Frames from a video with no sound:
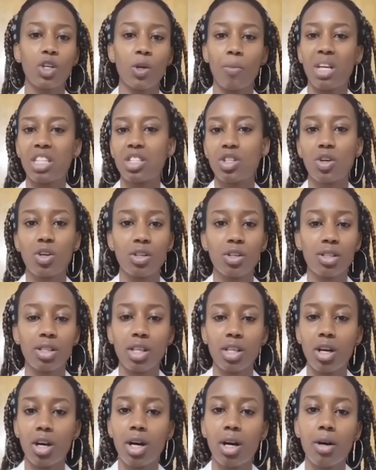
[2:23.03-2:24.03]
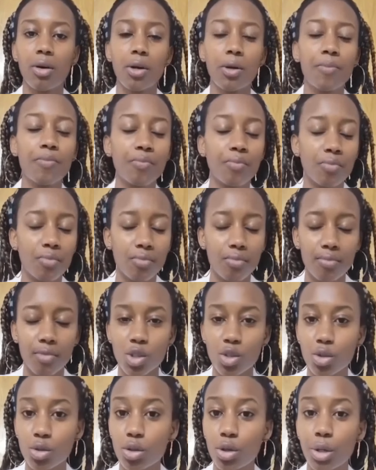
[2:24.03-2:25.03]
medical, your
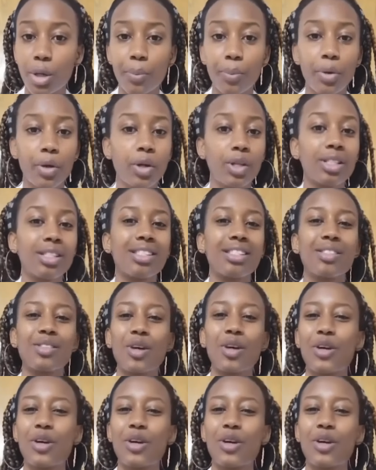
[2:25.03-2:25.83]
school report,